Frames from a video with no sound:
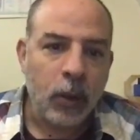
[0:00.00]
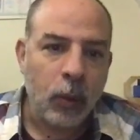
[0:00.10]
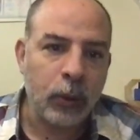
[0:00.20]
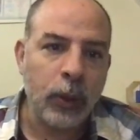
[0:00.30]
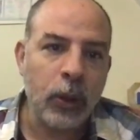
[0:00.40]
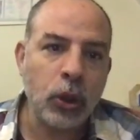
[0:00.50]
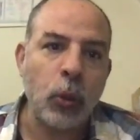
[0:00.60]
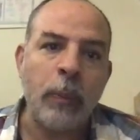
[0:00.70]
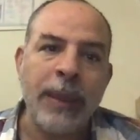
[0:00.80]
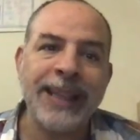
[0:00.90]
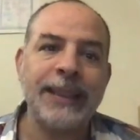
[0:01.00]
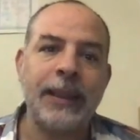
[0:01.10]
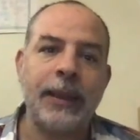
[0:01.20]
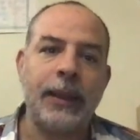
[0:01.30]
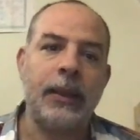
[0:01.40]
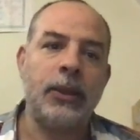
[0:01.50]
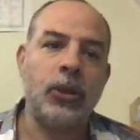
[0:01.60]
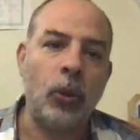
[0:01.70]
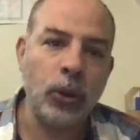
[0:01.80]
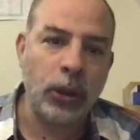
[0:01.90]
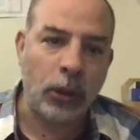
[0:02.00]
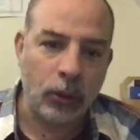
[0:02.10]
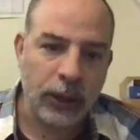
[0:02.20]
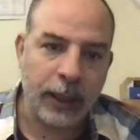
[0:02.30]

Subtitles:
What we do is to mix the solutions